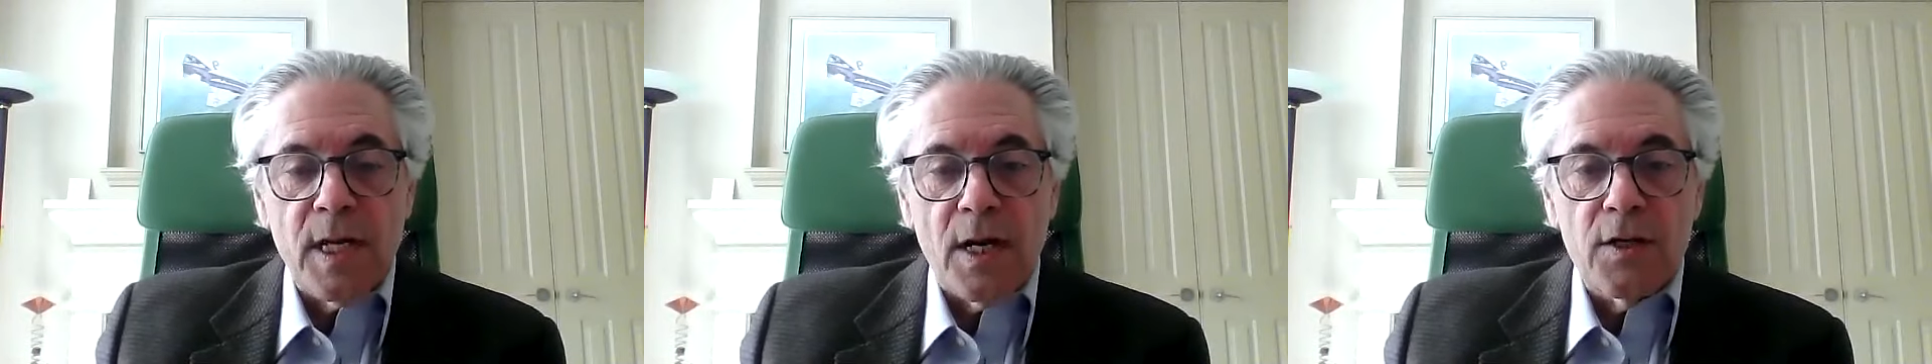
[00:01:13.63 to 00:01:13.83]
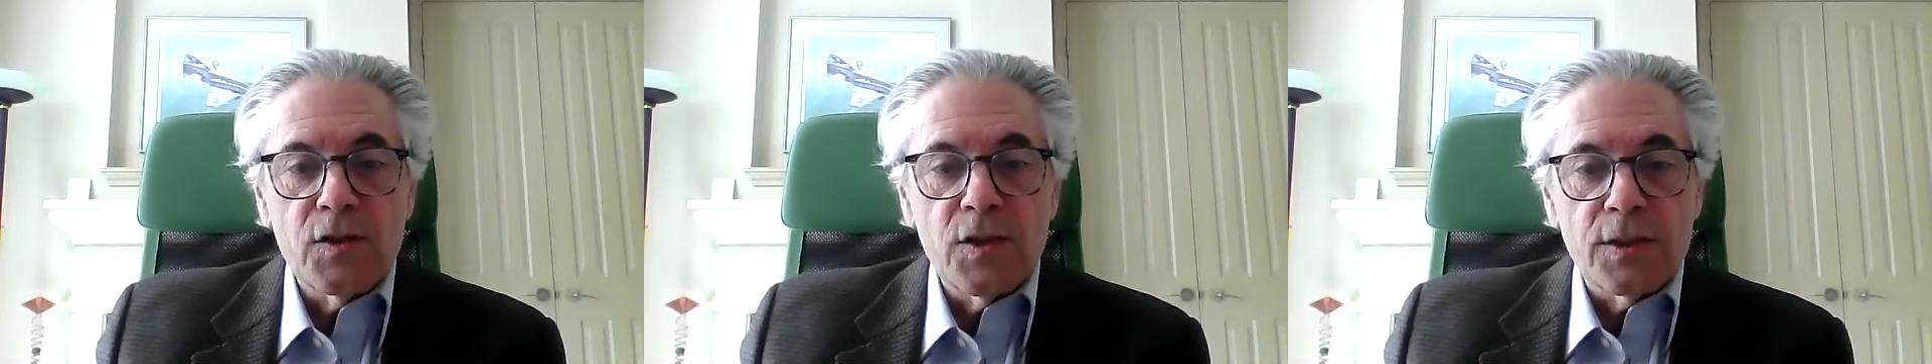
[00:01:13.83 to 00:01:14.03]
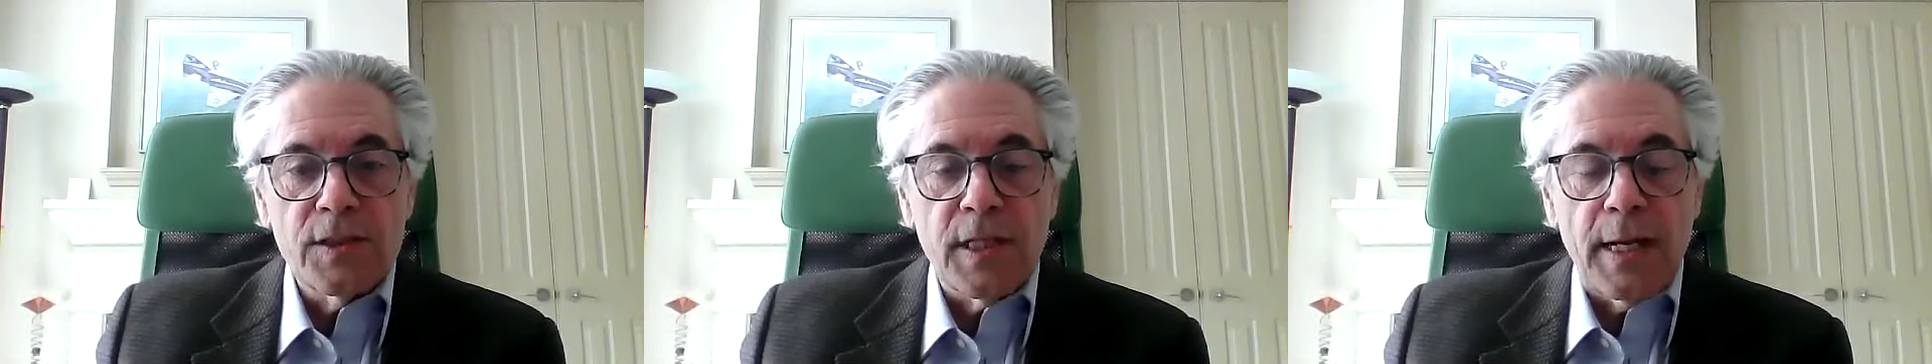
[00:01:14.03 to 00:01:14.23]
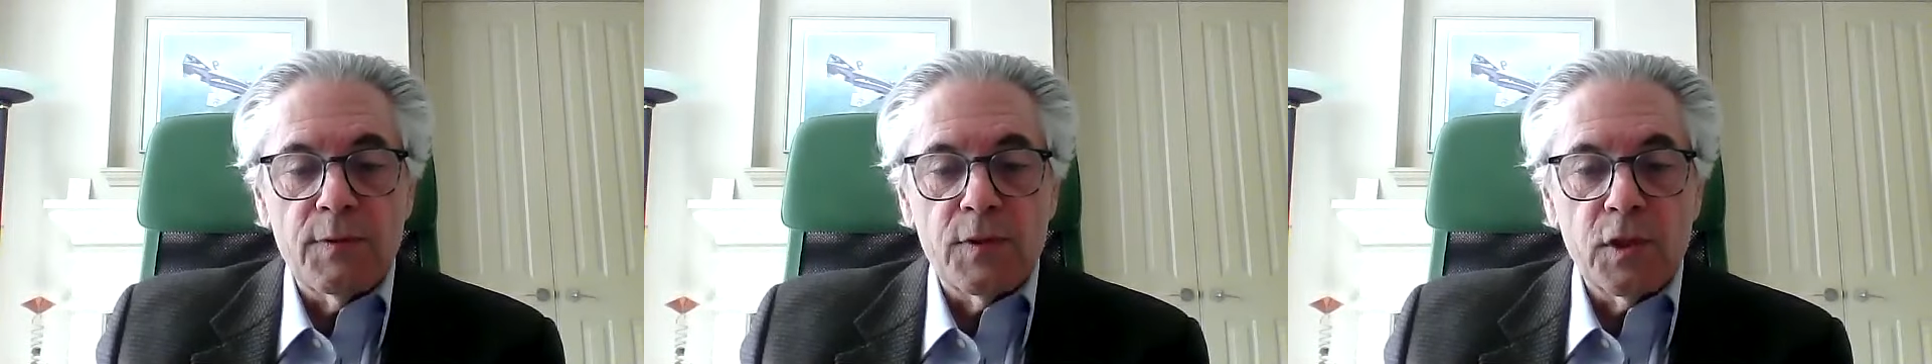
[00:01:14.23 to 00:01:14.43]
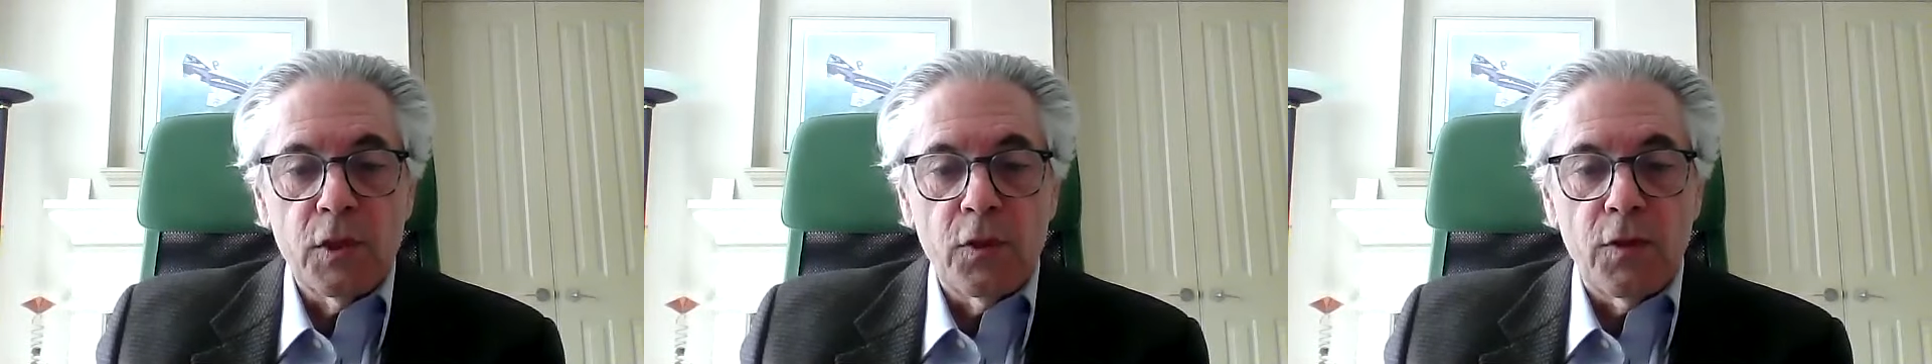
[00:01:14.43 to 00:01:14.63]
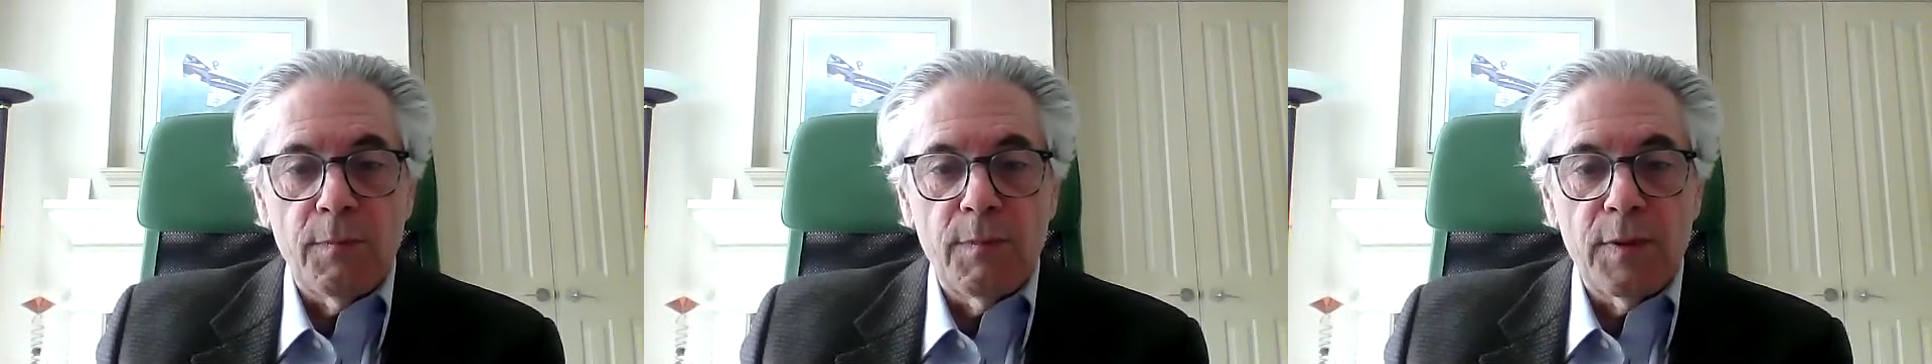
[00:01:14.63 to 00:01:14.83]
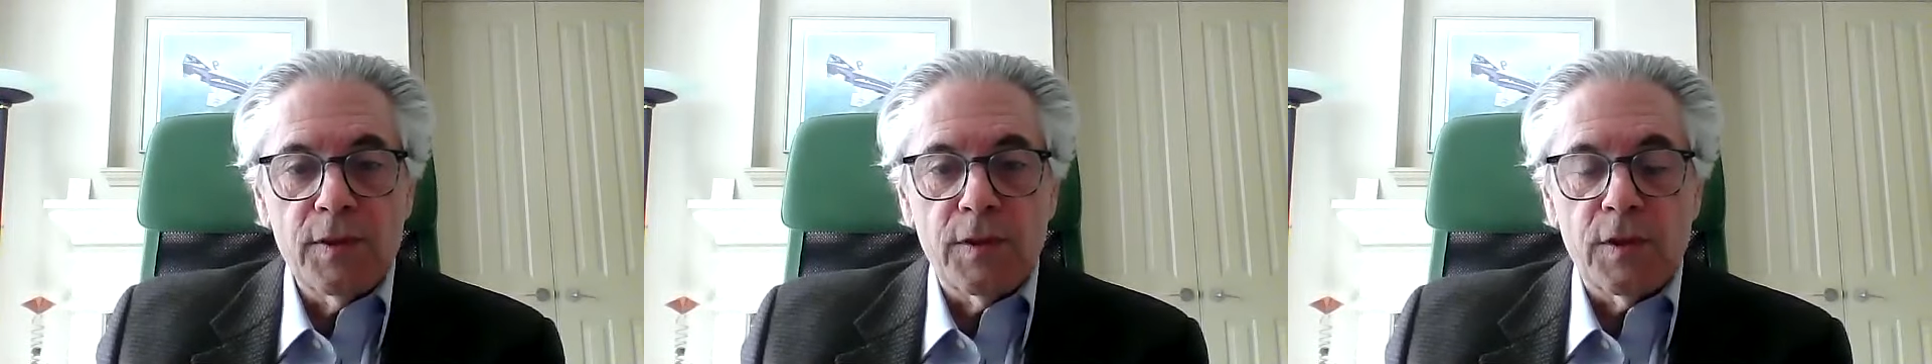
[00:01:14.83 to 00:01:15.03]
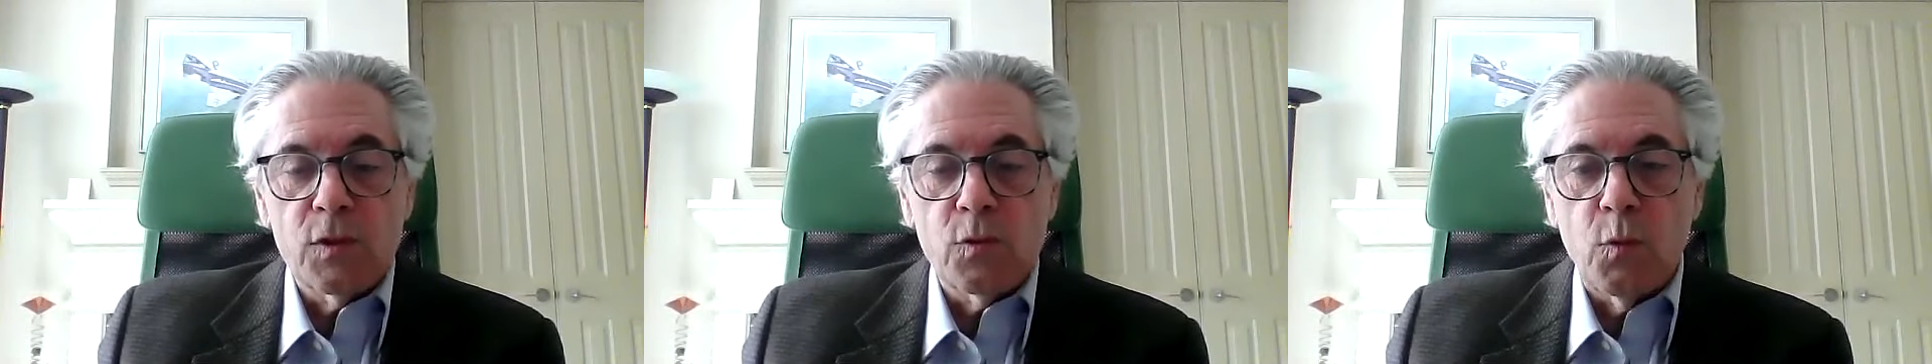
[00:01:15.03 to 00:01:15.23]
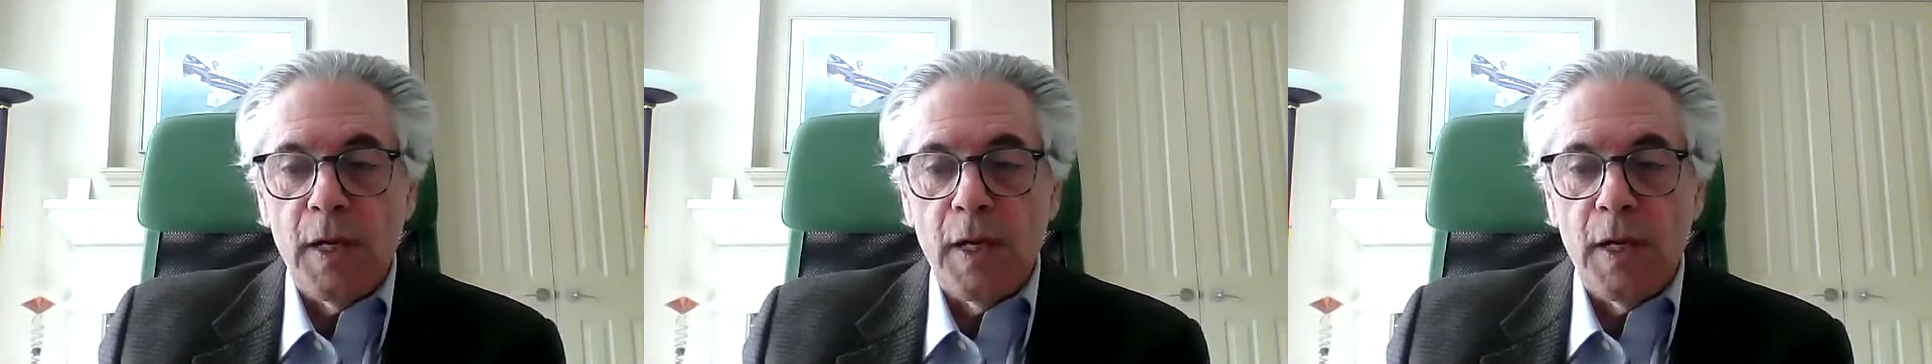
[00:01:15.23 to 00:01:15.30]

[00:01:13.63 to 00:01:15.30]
our cybersecurity business,